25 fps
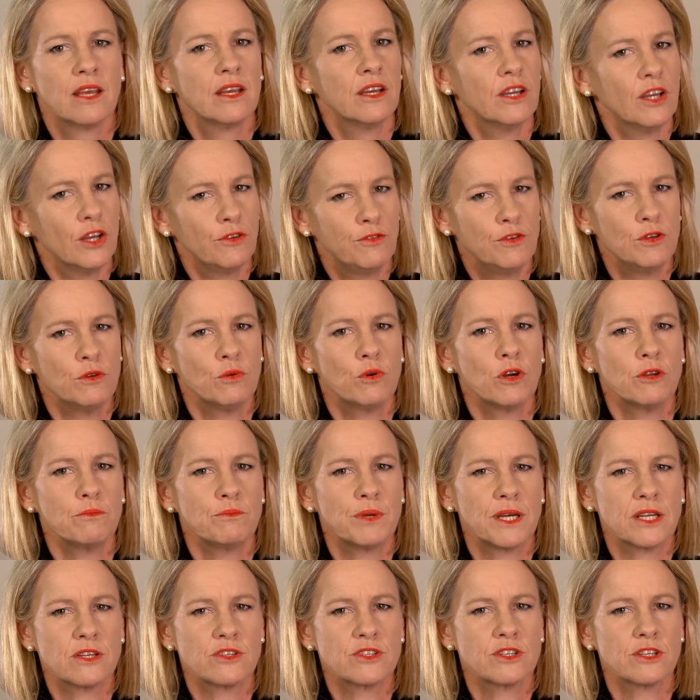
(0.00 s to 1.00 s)
If you want
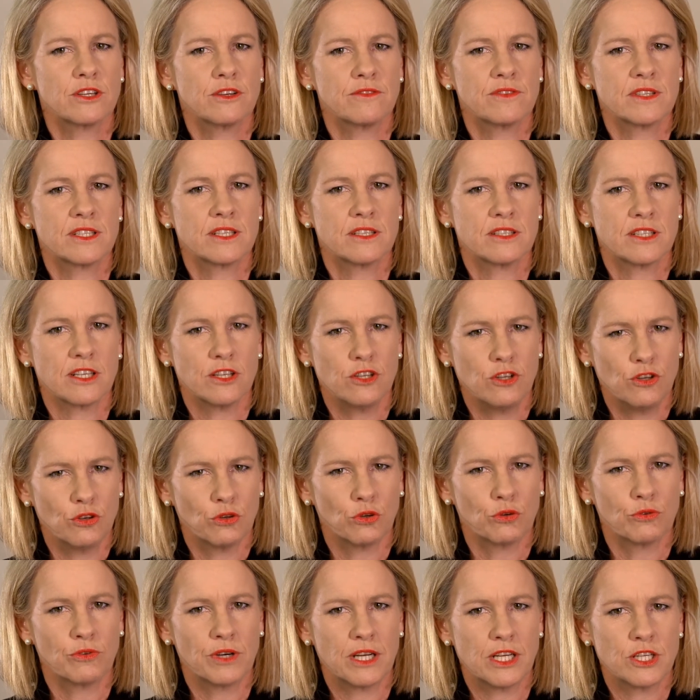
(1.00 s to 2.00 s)
better services in
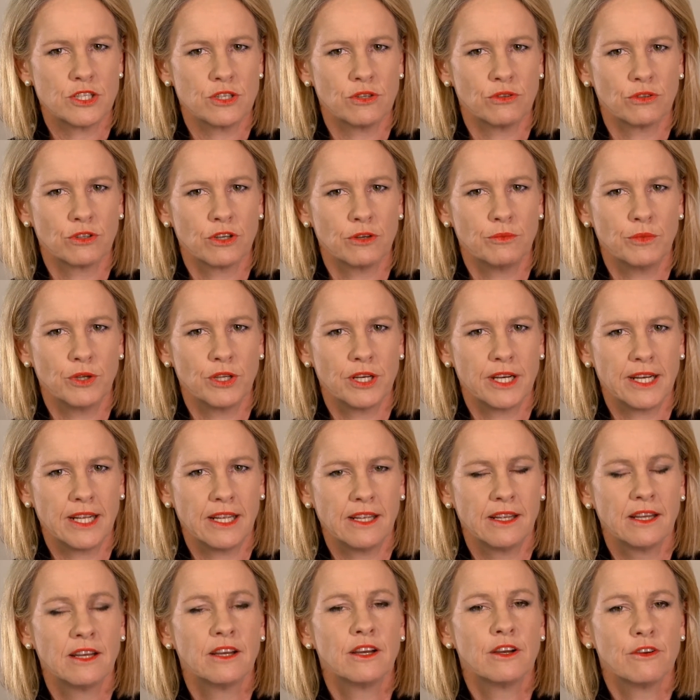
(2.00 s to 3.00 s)
your regional community,
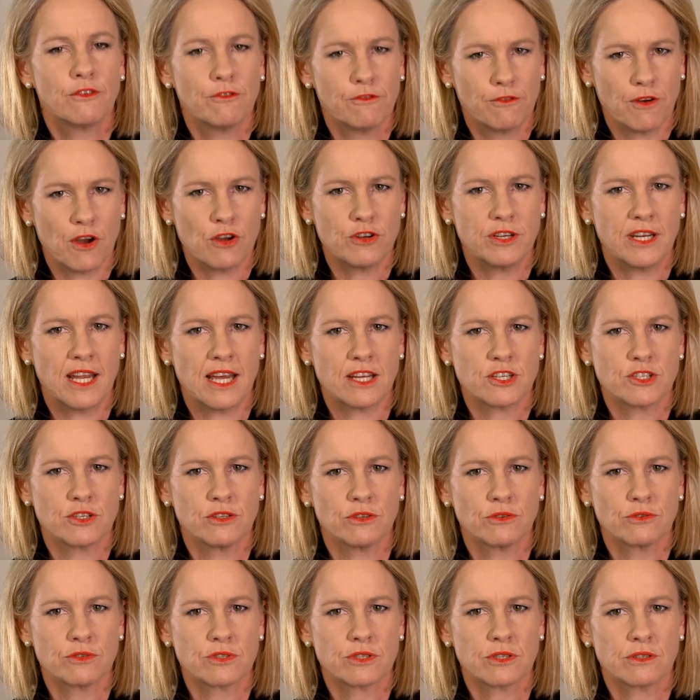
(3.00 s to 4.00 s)
vote
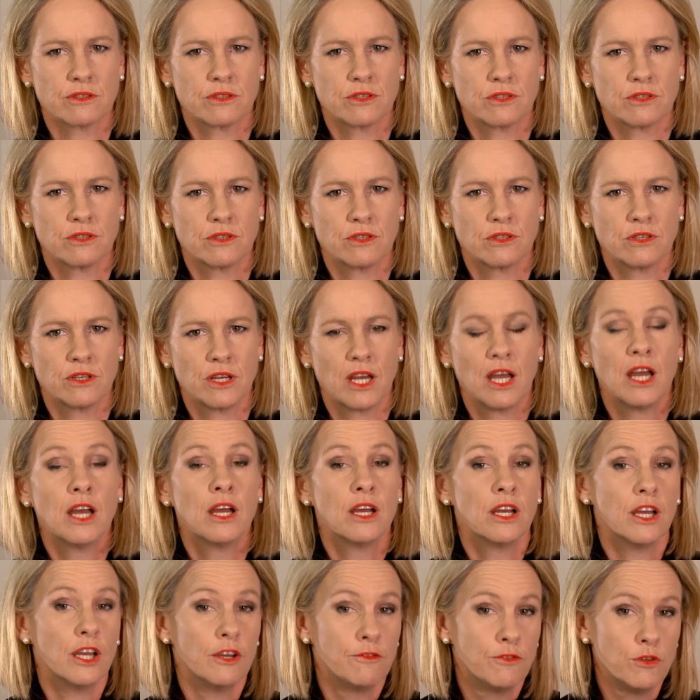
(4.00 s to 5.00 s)
Nationals.
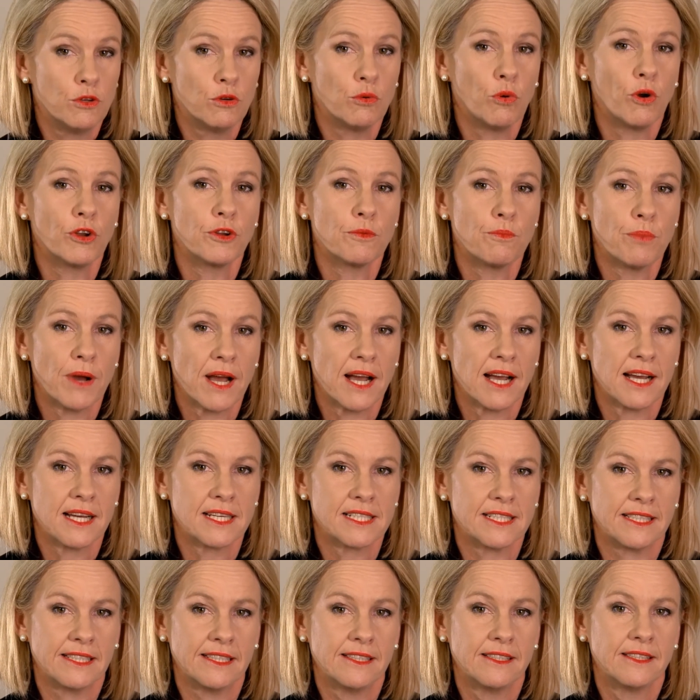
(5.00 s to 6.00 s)
If you want a
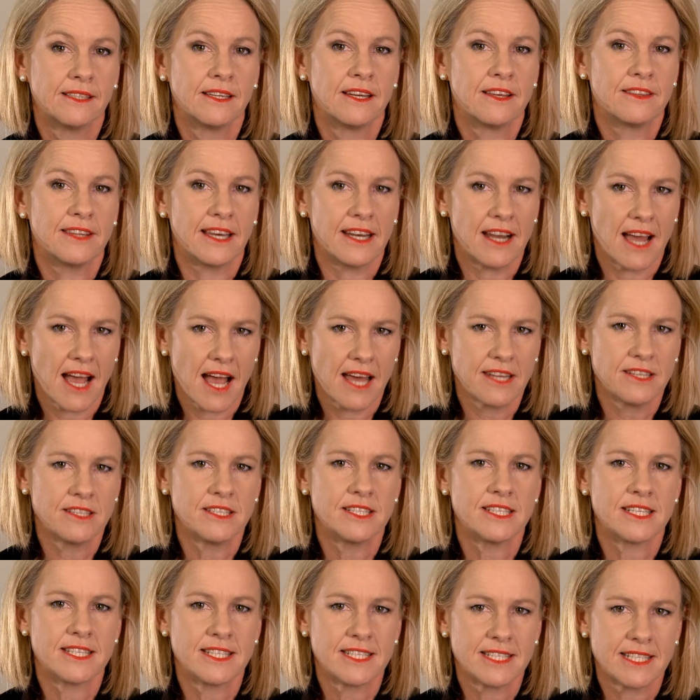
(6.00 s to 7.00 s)
party that
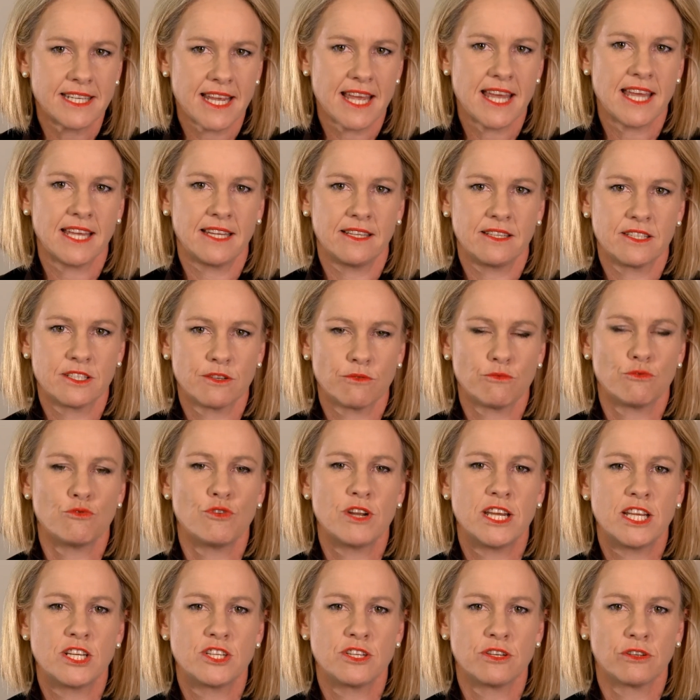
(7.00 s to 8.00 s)
understands
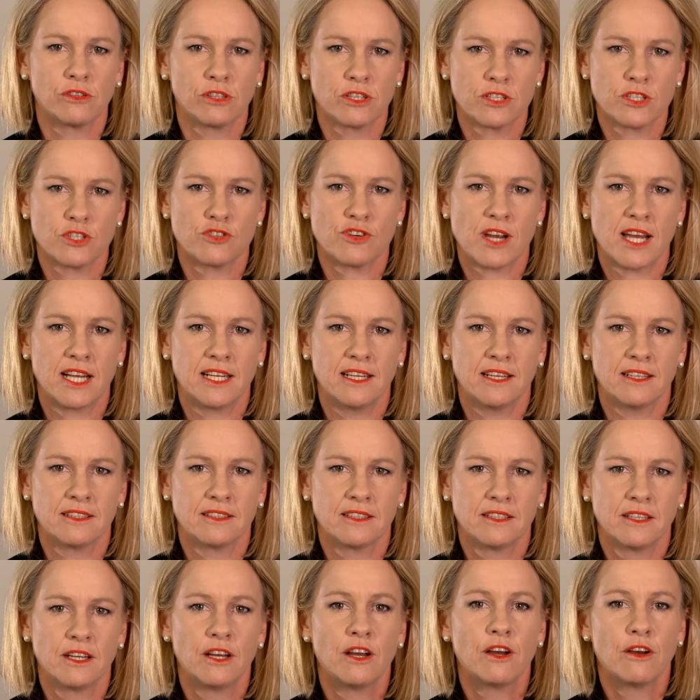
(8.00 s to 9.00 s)
regional Australia,
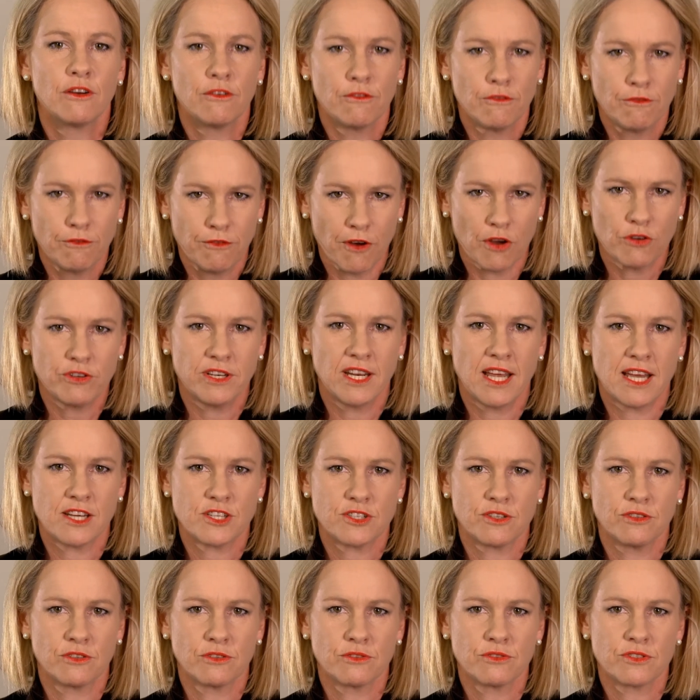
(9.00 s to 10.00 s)
vote
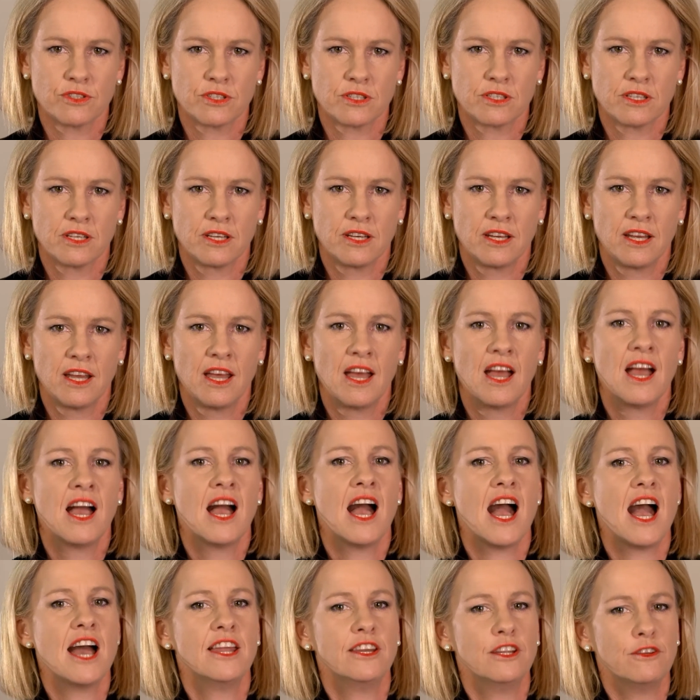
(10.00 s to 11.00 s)
Nationals.
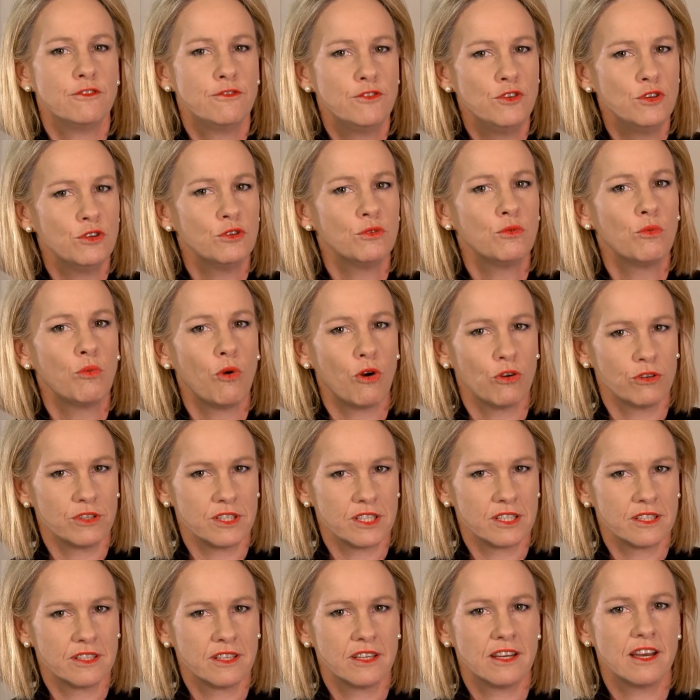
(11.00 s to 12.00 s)
And if you
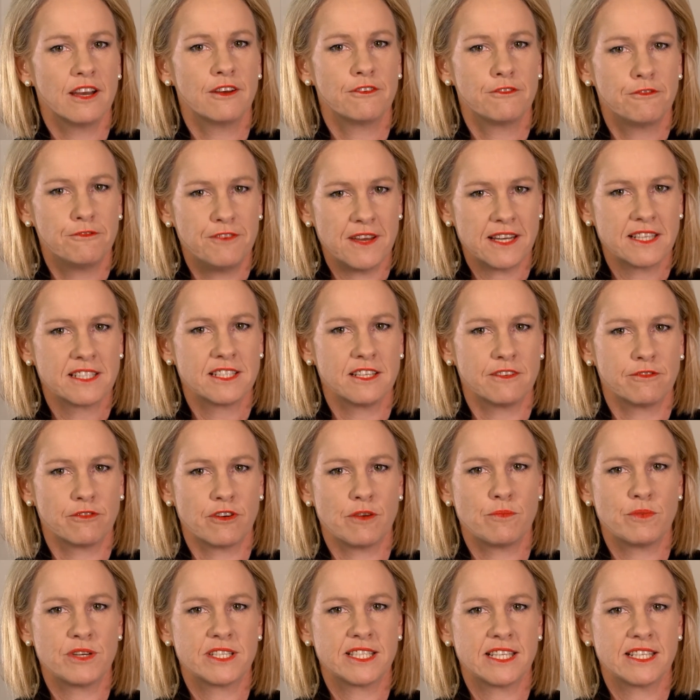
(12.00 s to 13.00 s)
want effective
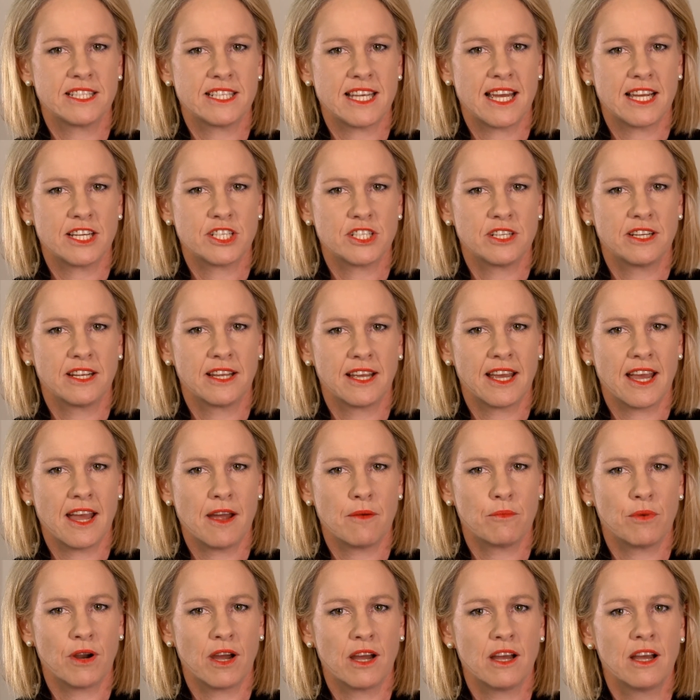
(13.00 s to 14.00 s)
representation in
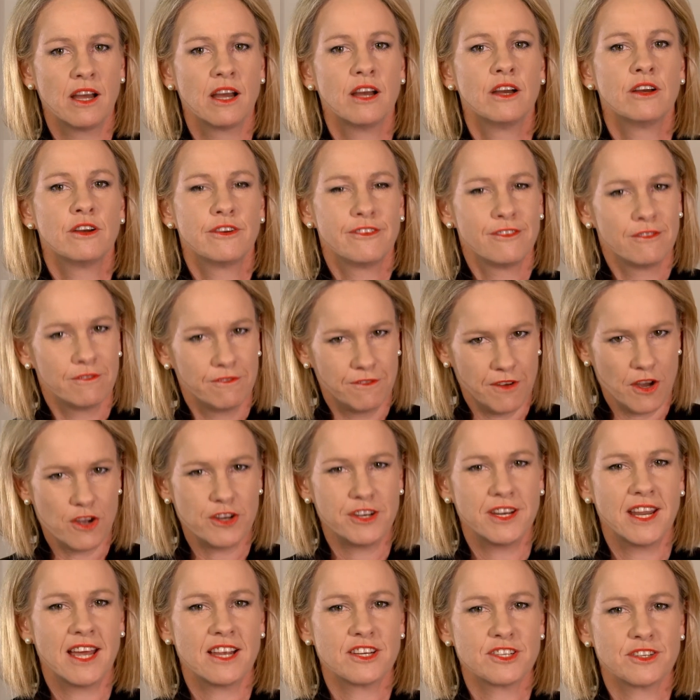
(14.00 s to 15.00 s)
Canberra, vote
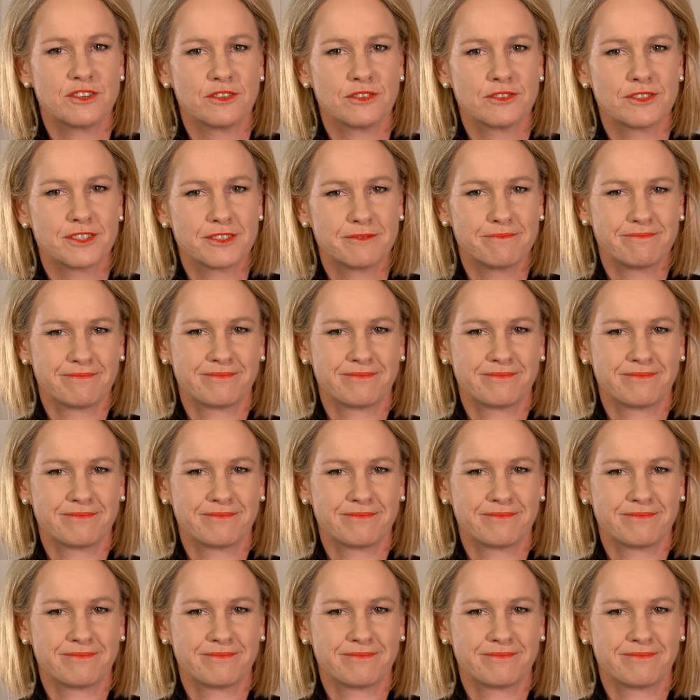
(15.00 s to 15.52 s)
Nationals.